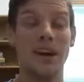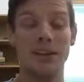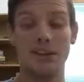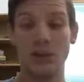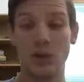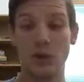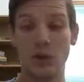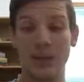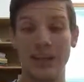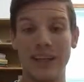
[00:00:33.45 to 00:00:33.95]

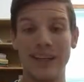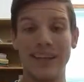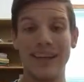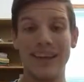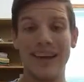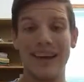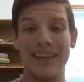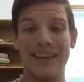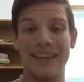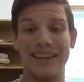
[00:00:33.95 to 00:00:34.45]
degree,
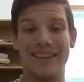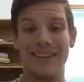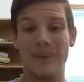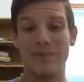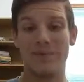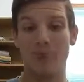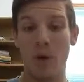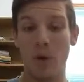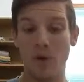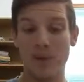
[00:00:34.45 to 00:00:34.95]
and then
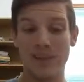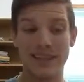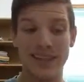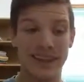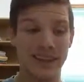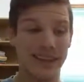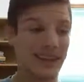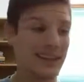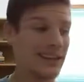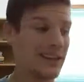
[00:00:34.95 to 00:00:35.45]
did
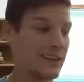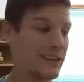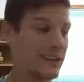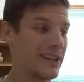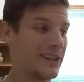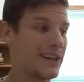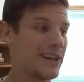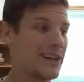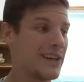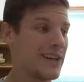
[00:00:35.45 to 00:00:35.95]

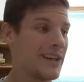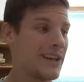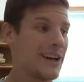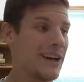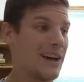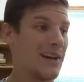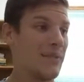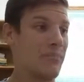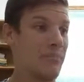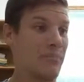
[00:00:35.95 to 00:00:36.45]
post-secondary,
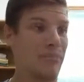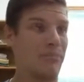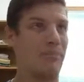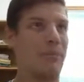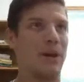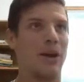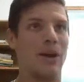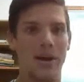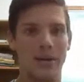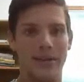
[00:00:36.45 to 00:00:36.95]

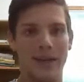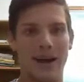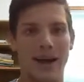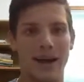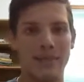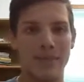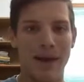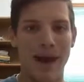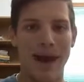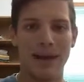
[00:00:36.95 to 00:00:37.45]
beyond
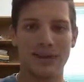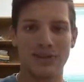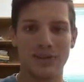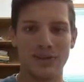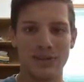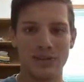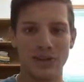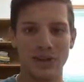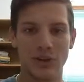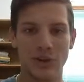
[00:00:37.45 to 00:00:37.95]
that, a
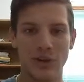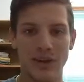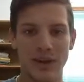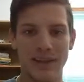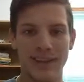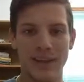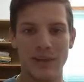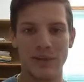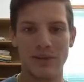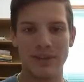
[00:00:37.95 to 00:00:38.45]
master's degree,
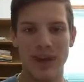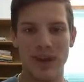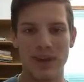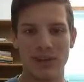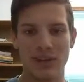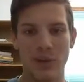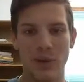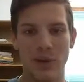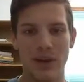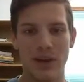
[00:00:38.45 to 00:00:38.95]
and then was
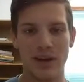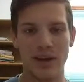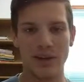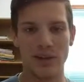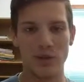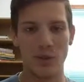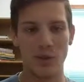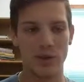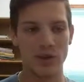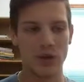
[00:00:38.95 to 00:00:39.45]
actually going on
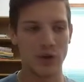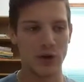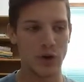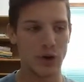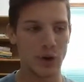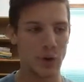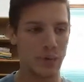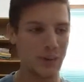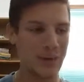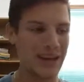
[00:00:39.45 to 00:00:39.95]
towards
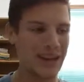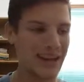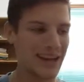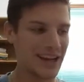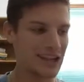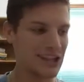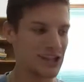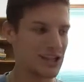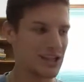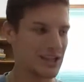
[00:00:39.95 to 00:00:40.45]
her
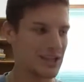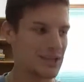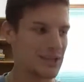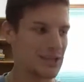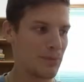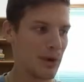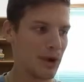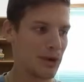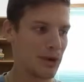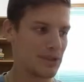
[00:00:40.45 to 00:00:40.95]
PhD.
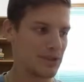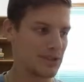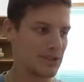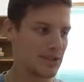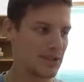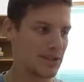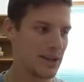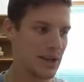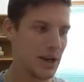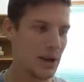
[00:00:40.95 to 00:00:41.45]

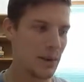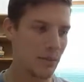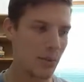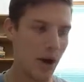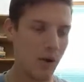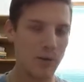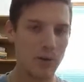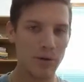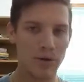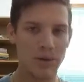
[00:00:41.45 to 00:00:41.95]
Smartest,
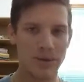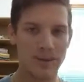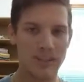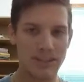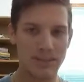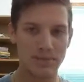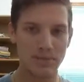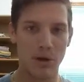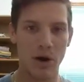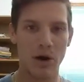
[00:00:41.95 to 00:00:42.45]
probably one of the
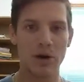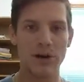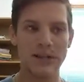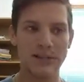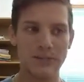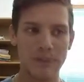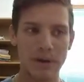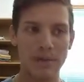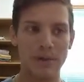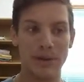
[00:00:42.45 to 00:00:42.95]

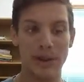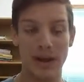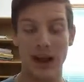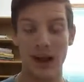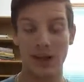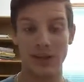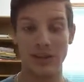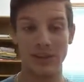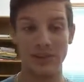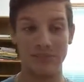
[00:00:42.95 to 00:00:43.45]
smartest people I
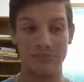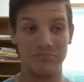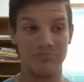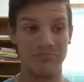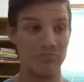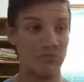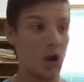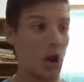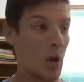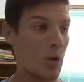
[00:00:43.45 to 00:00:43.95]
actually
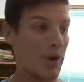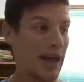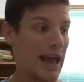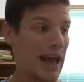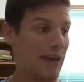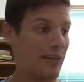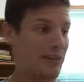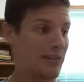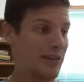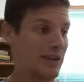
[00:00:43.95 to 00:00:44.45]
know and
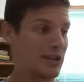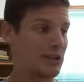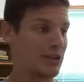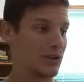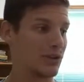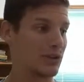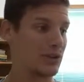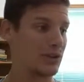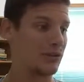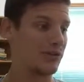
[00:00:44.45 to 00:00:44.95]
have in my
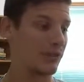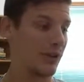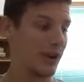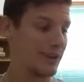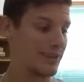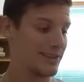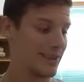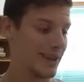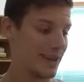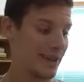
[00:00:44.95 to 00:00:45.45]
circle of
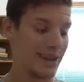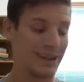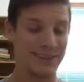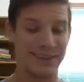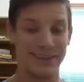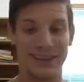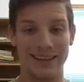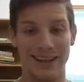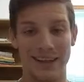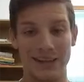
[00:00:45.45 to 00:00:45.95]
friends that I get
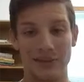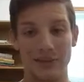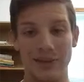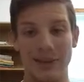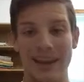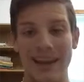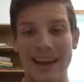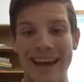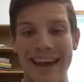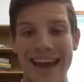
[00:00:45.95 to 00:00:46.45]
to connect
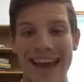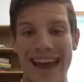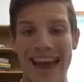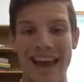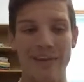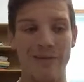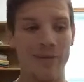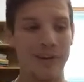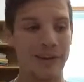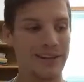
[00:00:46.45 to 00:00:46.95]
with
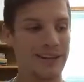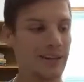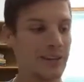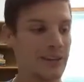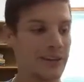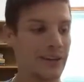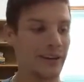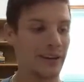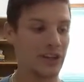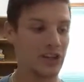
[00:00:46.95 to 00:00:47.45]
every
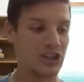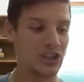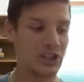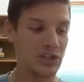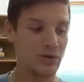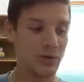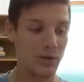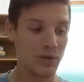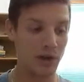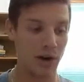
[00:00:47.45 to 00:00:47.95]
single year. And she
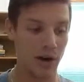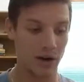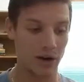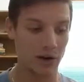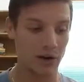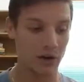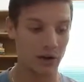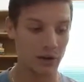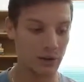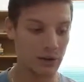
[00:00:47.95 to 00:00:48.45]
just wrote an
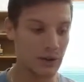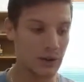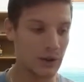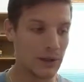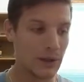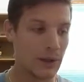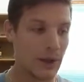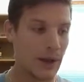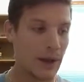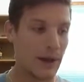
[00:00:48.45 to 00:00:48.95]
article,
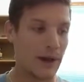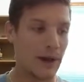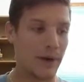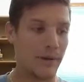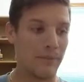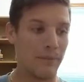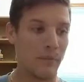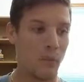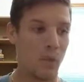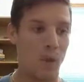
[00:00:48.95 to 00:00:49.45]

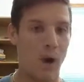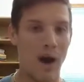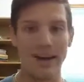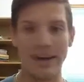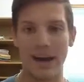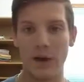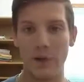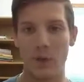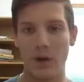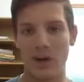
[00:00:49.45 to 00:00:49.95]

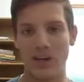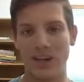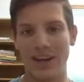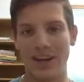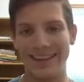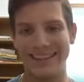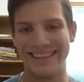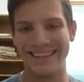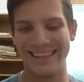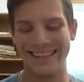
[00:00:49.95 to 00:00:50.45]
why I wish
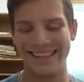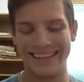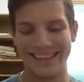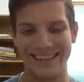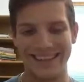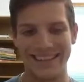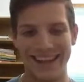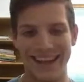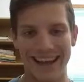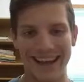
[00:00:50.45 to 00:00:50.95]
I
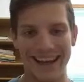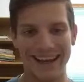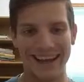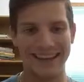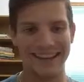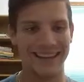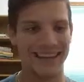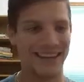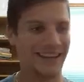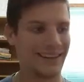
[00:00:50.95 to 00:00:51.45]
didn't
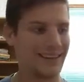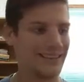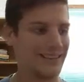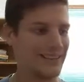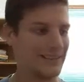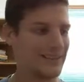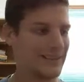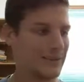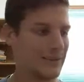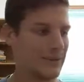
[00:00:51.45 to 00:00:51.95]
attend,
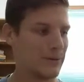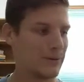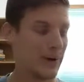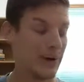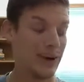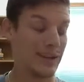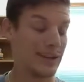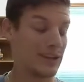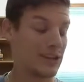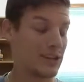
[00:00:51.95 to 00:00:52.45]

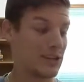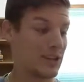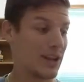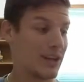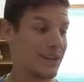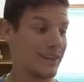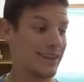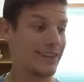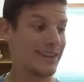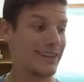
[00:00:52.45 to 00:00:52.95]
why I just
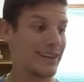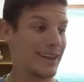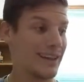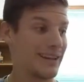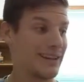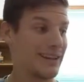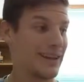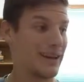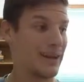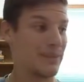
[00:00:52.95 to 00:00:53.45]
I didn't
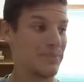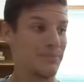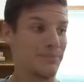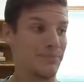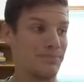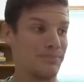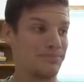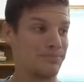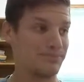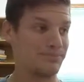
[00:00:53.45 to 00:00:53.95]
attend
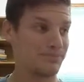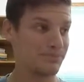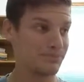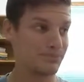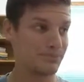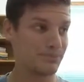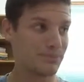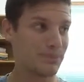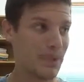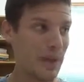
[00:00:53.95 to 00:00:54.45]

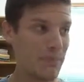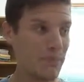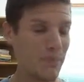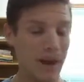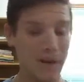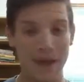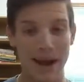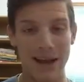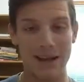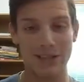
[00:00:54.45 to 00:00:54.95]

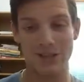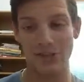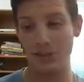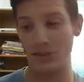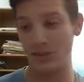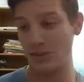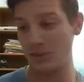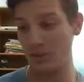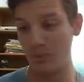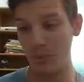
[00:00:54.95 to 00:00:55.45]
my
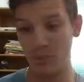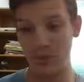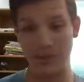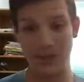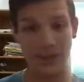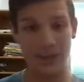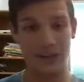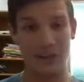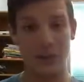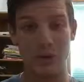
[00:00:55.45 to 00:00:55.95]
master's or
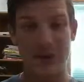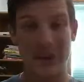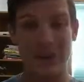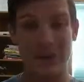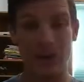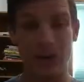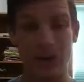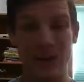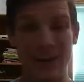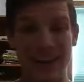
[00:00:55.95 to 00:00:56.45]
post-secondary or
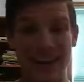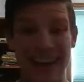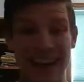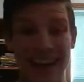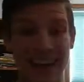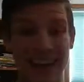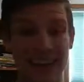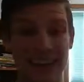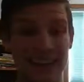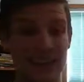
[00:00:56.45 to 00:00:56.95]
whatever
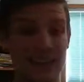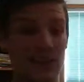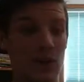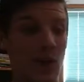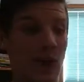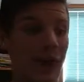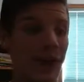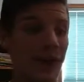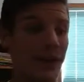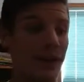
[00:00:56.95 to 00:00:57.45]
it is.
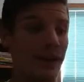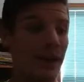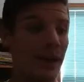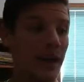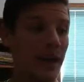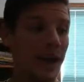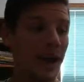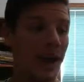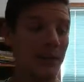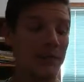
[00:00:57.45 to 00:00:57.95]
So
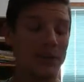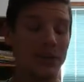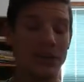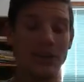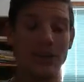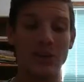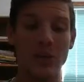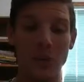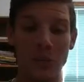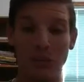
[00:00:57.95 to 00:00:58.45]
I'm just
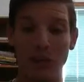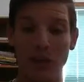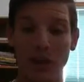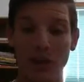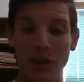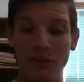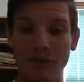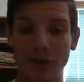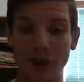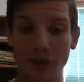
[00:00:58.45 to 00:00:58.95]
gonna do a
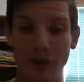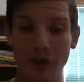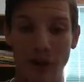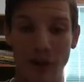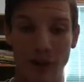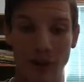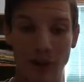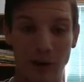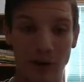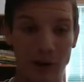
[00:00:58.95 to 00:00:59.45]
plug for her
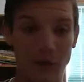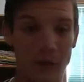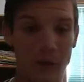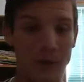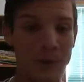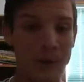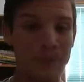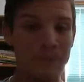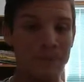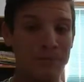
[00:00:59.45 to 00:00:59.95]

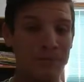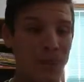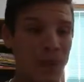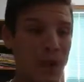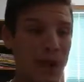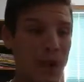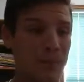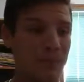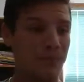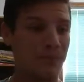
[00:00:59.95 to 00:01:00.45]
article.
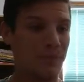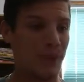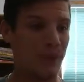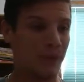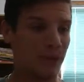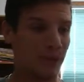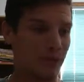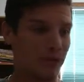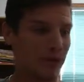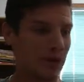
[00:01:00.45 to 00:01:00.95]
If you're